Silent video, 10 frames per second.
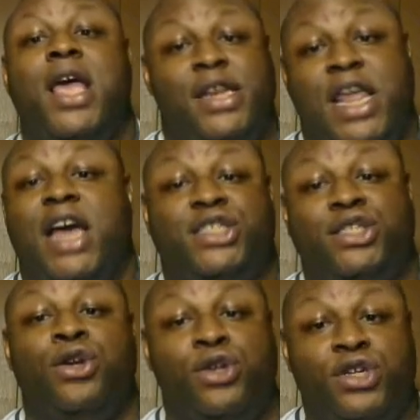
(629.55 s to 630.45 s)
That
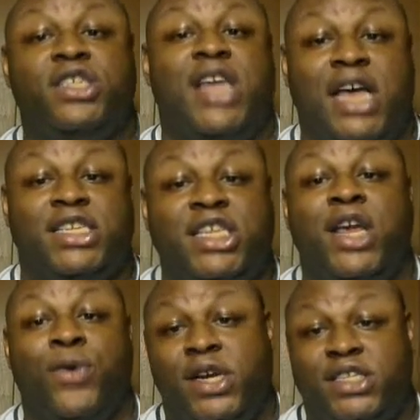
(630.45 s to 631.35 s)
show you just how
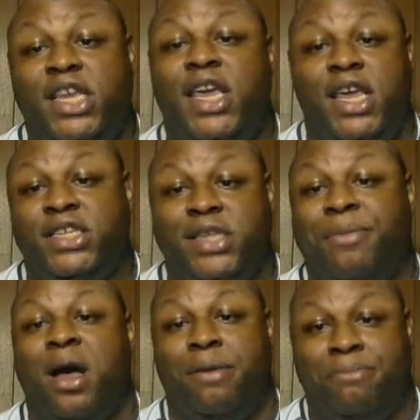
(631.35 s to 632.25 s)
serious he is
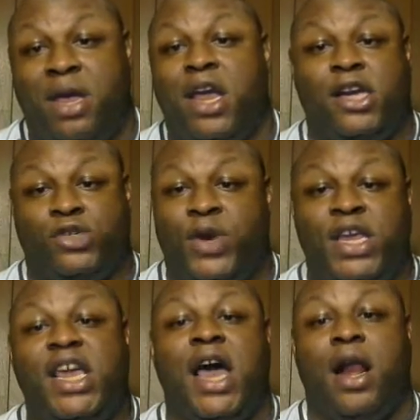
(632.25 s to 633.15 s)
about marriage when
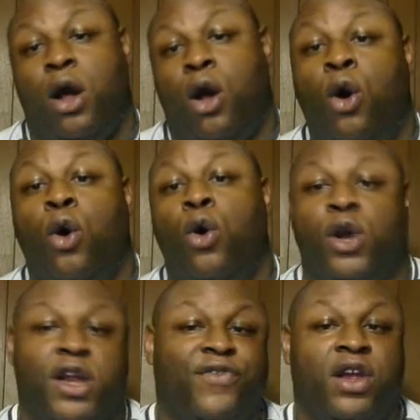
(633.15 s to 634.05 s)
he got a whole
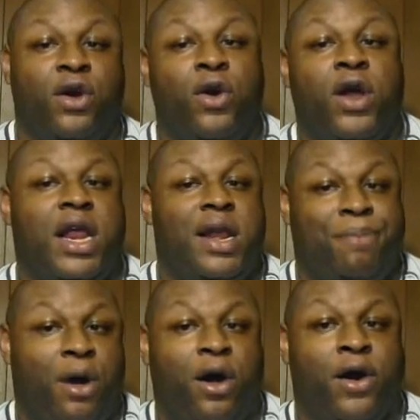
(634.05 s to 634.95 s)
different girl at the
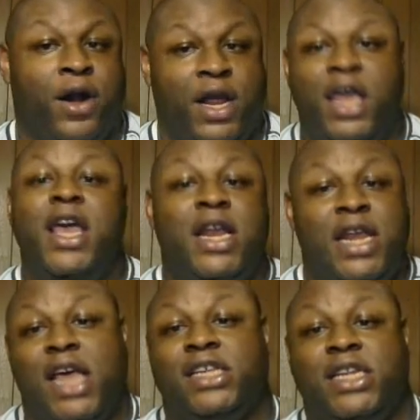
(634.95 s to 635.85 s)
party
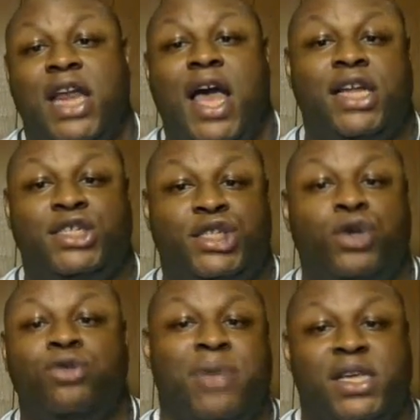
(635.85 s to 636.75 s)
that's not
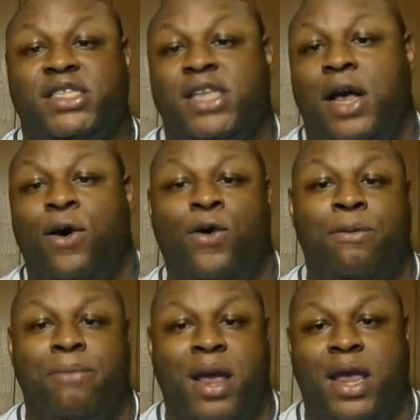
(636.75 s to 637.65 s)
you, Miss
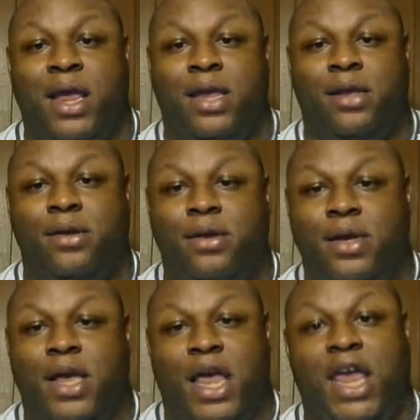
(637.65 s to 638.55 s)
Soulmate.
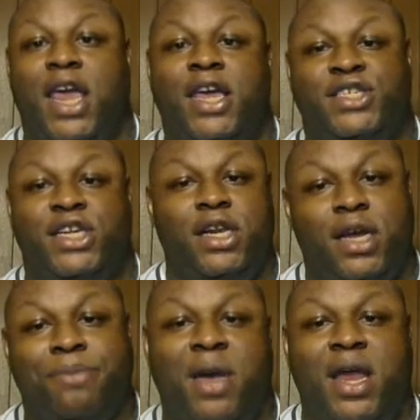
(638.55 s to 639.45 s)
And she
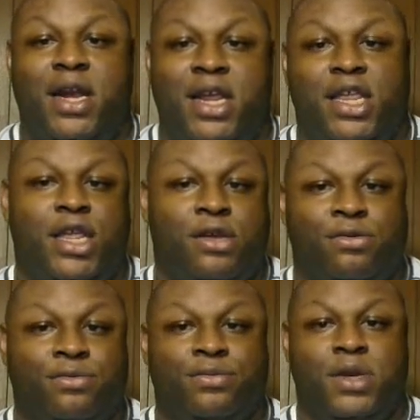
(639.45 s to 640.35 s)
look better than
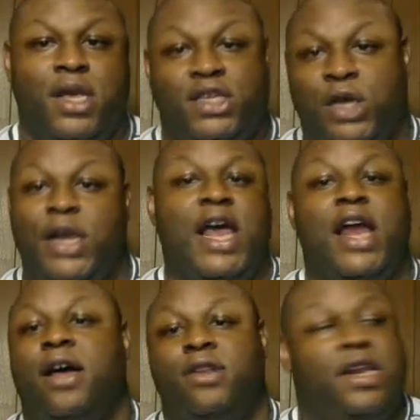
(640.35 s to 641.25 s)
you. So
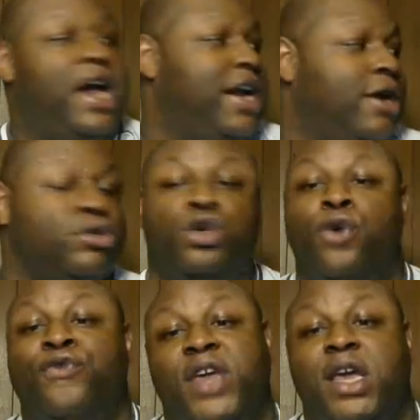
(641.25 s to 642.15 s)
now don't
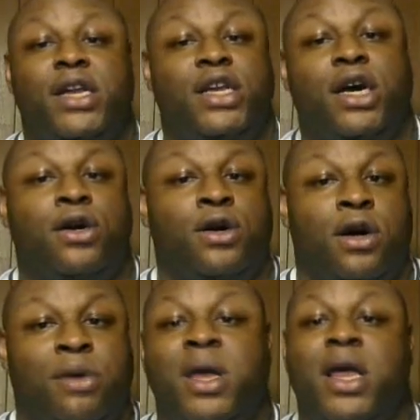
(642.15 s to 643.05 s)
you feel
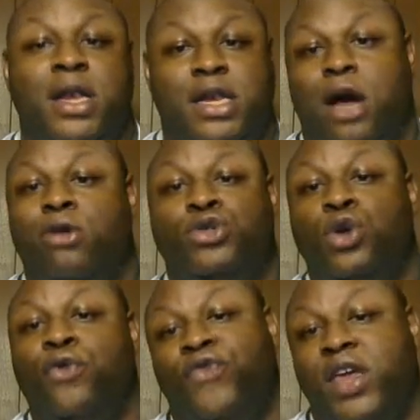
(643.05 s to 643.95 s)
dumb. Don't
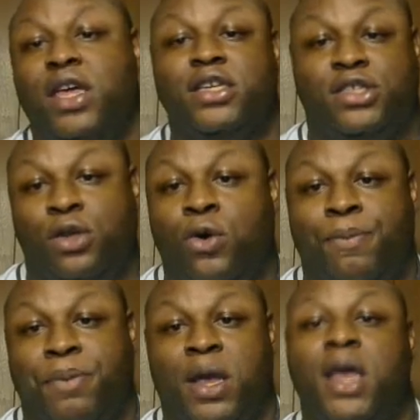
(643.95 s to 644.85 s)
you feel
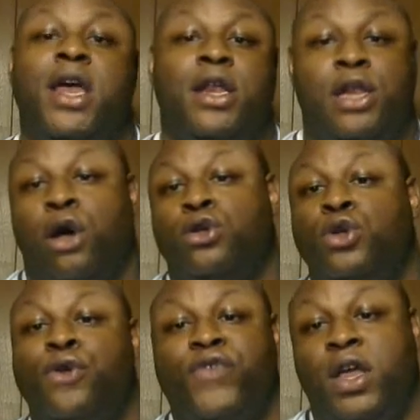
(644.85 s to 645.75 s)
stupid. Don't
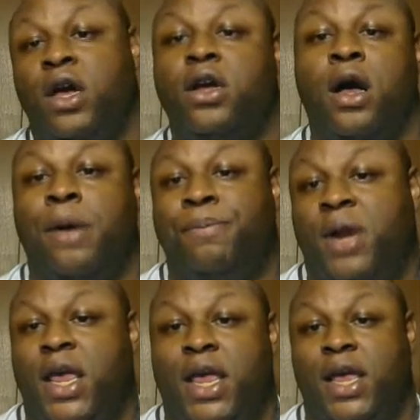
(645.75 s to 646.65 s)
you feel
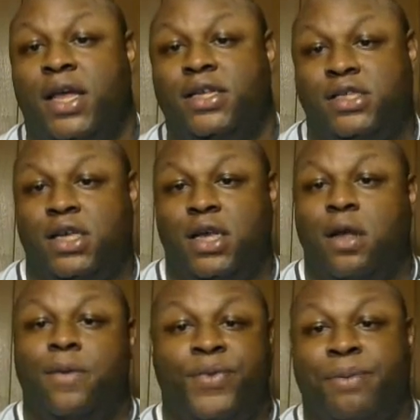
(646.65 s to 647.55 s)
complex,
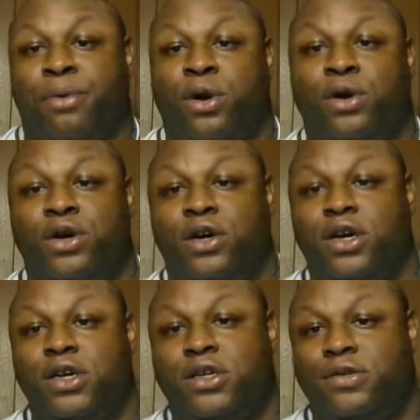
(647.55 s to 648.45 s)

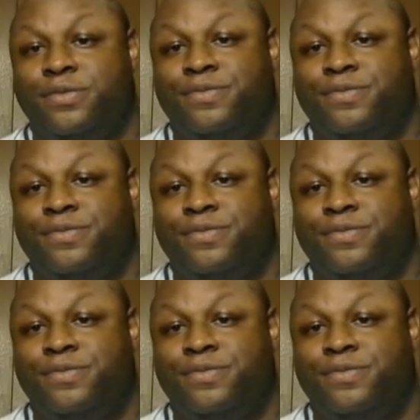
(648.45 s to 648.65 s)
Brooke.